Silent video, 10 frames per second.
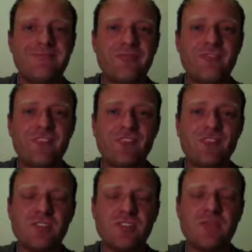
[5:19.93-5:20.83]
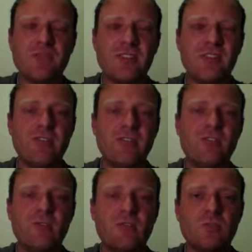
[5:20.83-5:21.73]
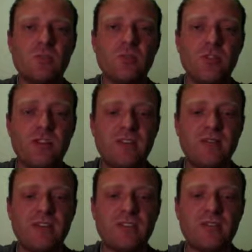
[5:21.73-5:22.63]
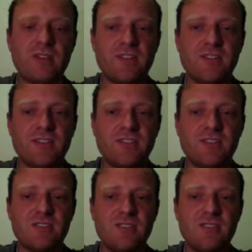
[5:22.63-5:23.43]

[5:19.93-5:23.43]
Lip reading: View controllers have a method called supported interface orientations.